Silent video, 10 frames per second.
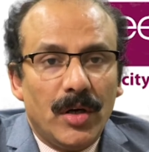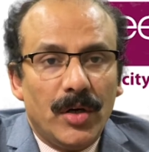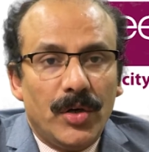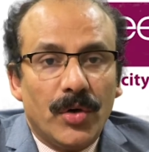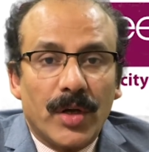
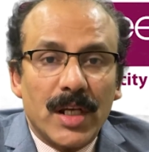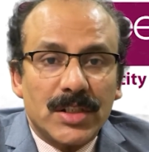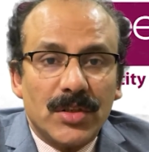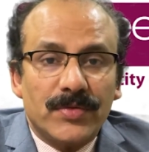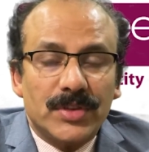
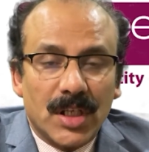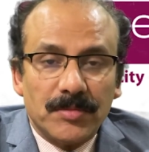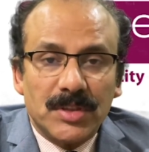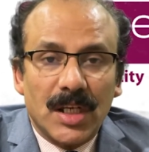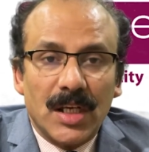donation of stem
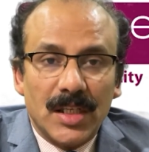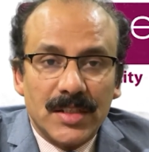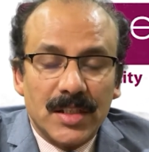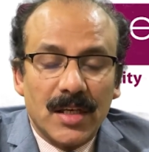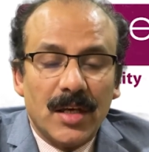cell is
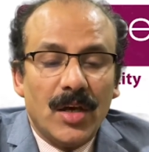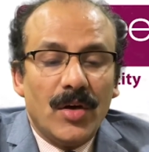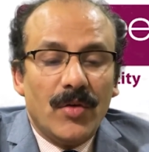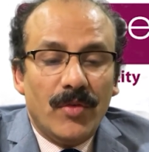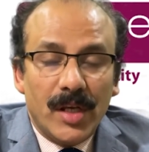a
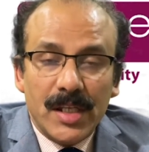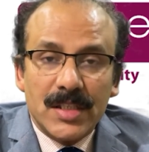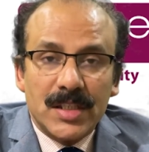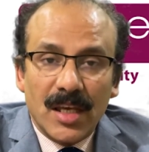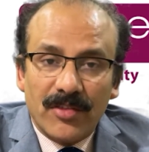very
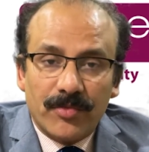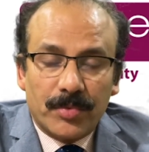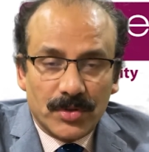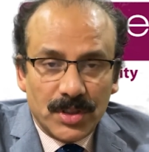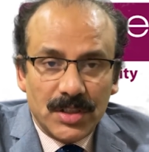safe
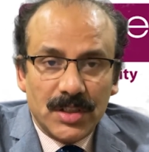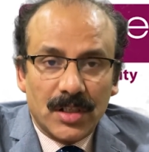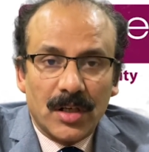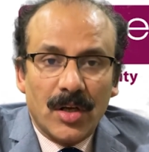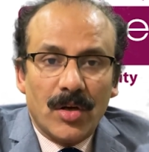procedure,
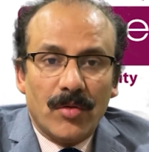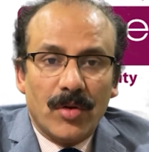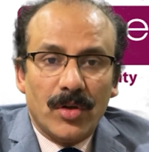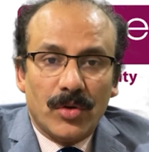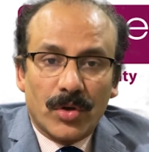
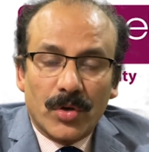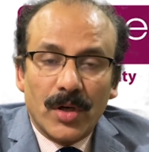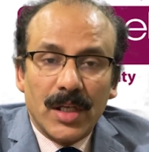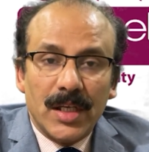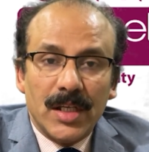not
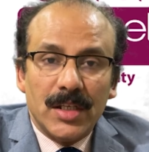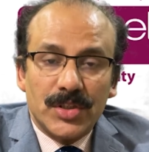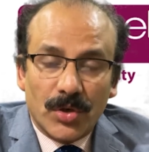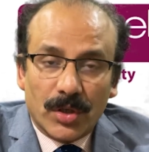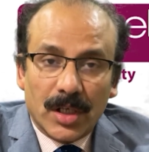only
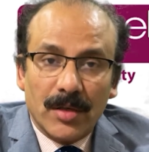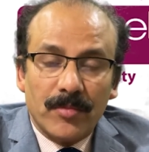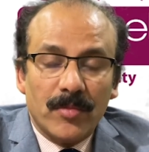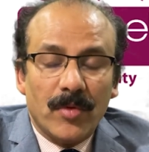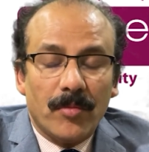
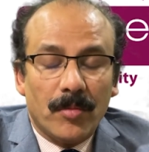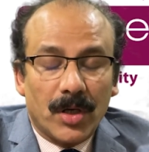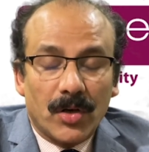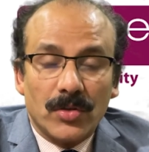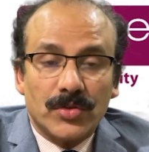short-term but
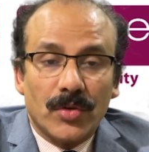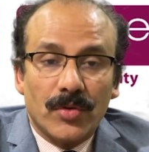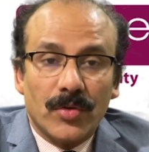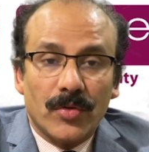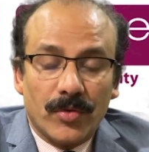also
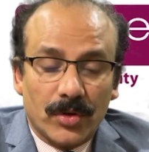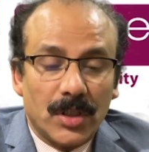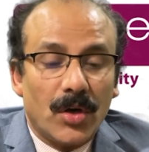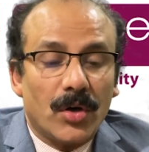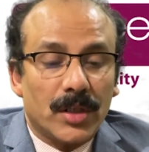for the
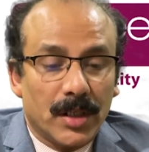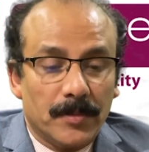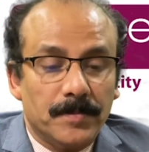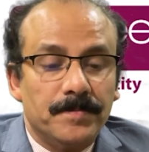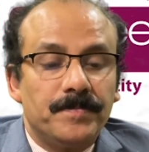long-term.
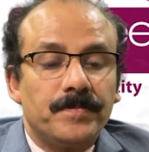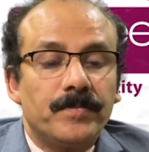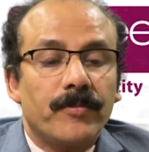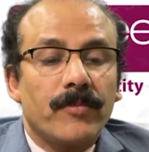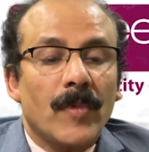
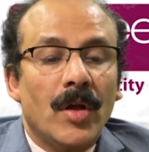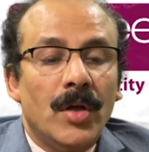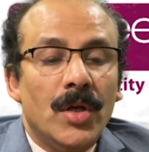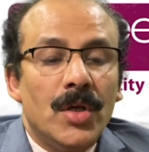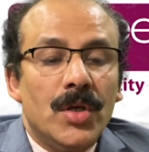
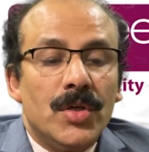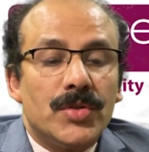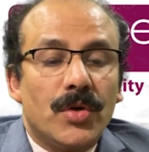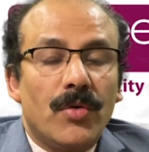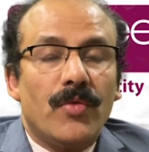
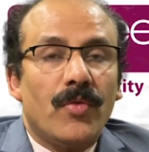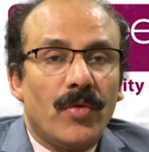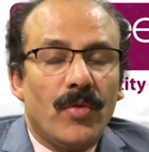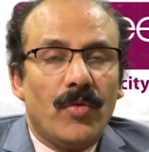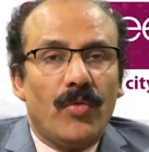So
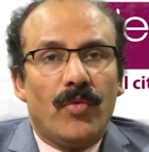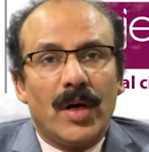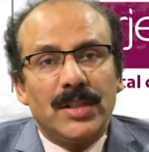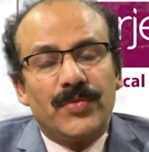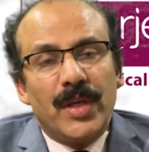
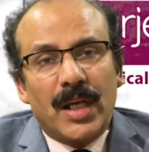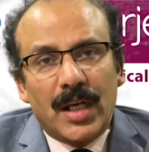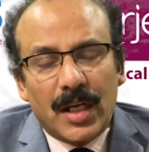once we